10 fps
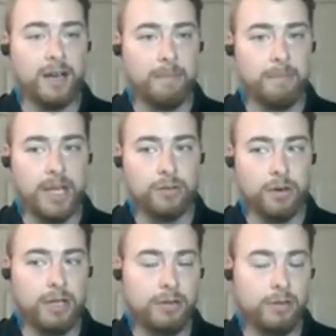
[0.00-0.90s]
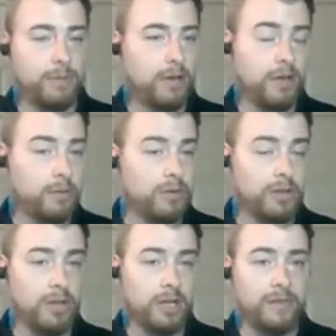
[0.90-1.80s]
Mike Doherty responded with a
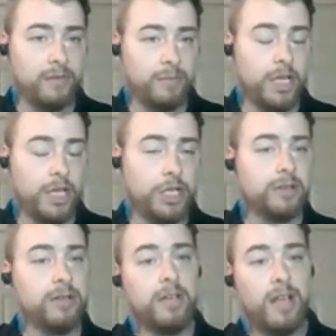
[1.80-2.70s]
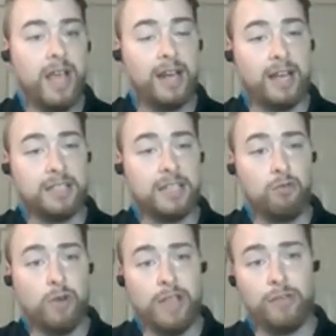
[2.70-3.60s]
lot of information. And as I
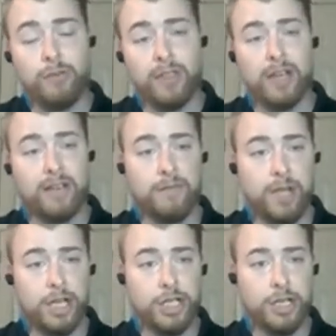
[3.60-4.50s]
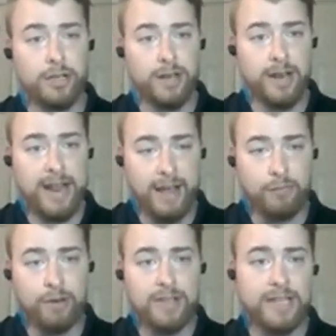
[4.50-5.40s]
read through that information,
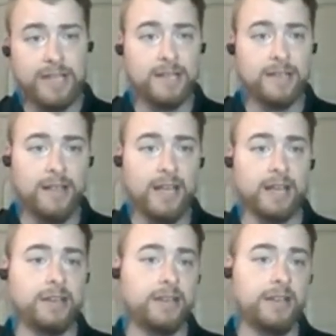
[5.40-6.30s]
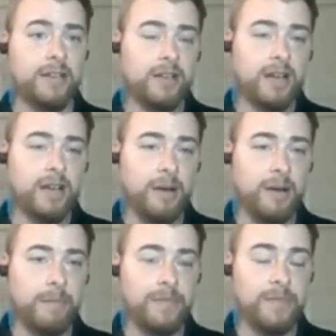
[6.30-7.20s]
everything clicked.
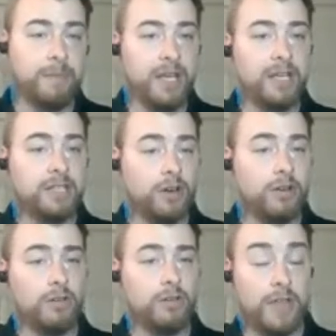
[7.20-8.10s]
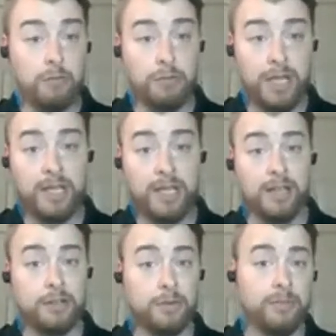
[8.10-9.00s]
The biggest article that really
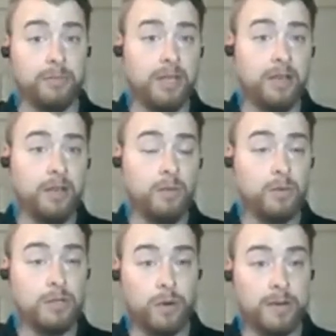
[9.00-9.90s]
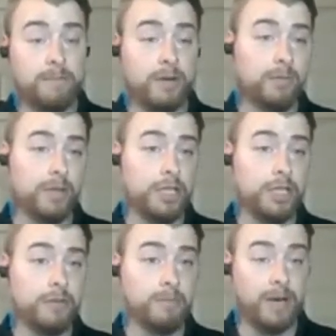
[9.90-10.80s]
clicked with me was one
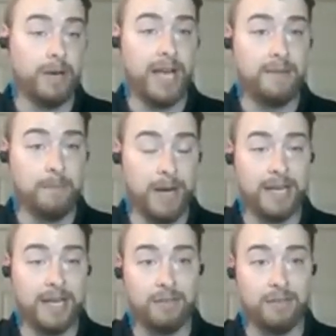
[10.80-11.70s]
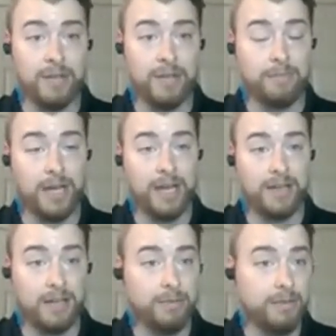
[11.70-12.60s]
published by my government, by
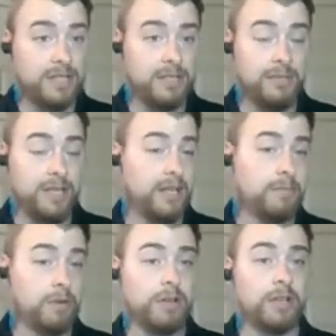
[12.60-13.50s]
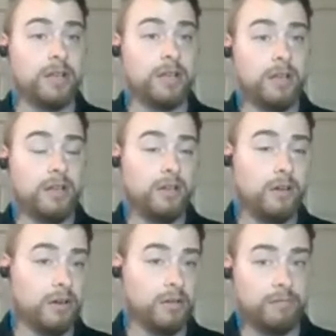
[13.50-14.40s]
WCB Alberta,
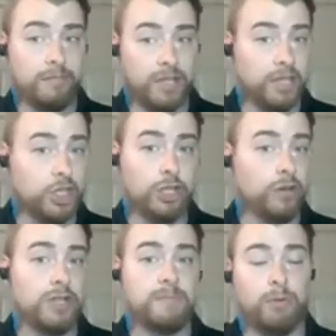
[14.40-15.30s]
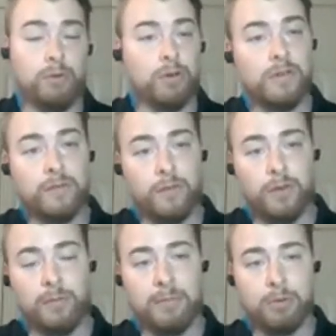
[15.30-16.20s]
or the insurance board
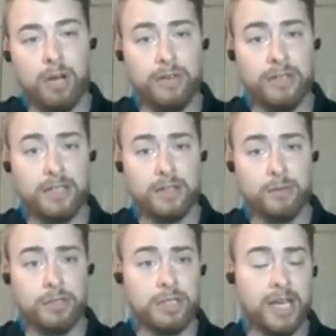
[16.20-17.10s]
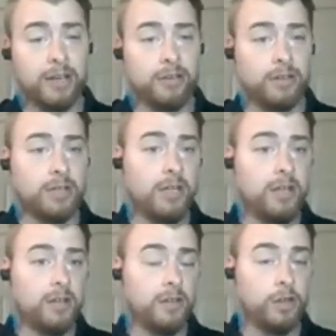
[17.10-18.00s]
for my province. It was titled
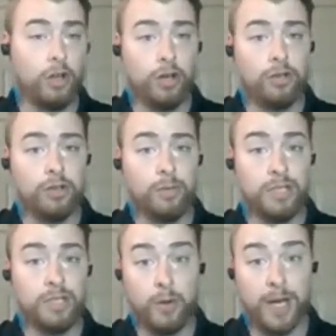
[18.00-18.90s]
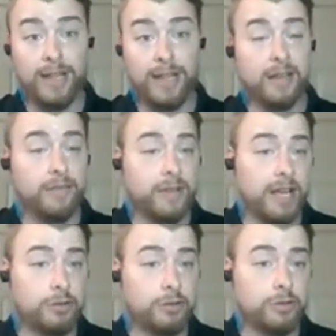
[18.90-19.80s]
The Long-Term Sequelae of
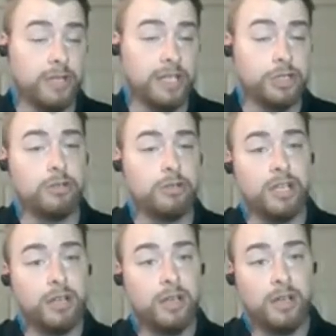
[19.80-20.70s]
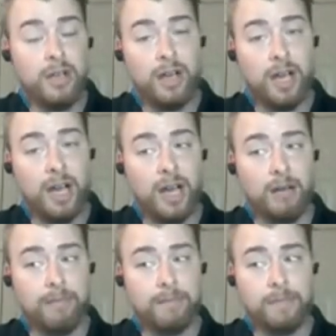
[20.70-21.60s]
Electrical Injury.
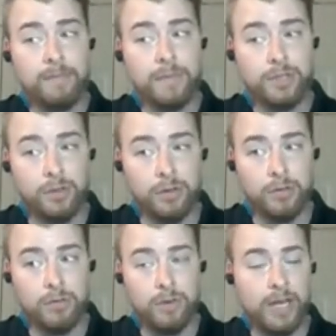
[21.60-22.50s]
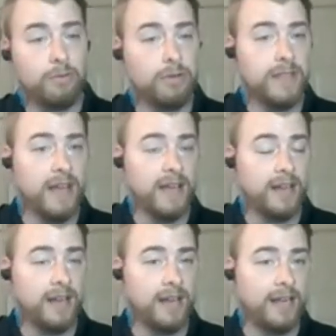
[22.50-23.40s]
So when I read
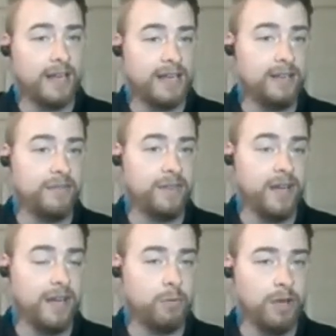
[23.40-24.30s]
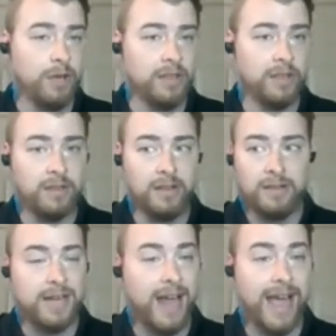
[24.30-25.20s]
that and I identified with
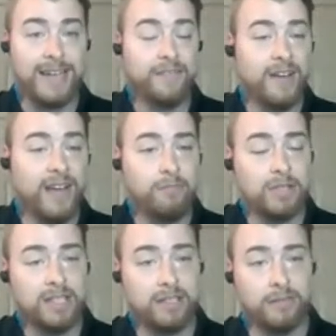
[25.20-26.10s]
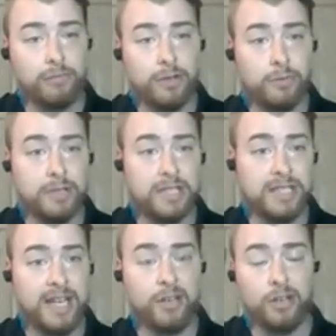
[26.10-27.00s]
95% of what it was
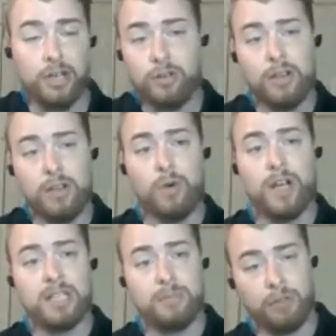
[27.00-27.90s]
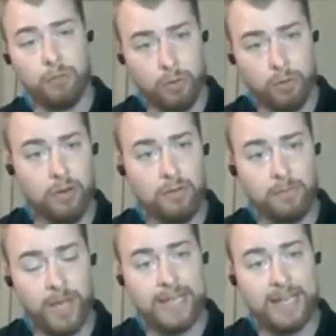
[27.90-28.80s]
saying, not all at once, but
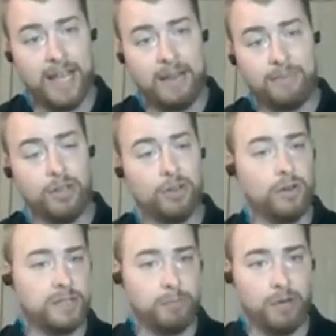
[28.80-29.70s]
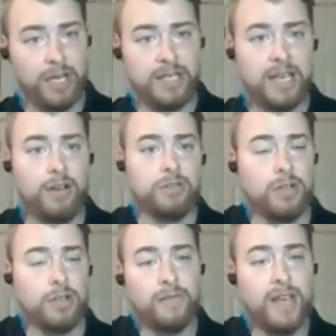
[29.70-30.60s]
throughout my time, the nervous breakdowns,
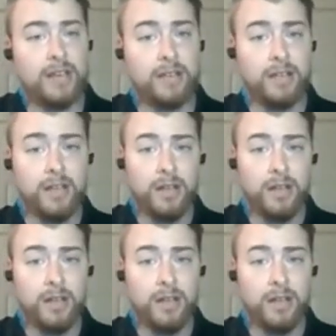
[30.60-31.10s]
all of that,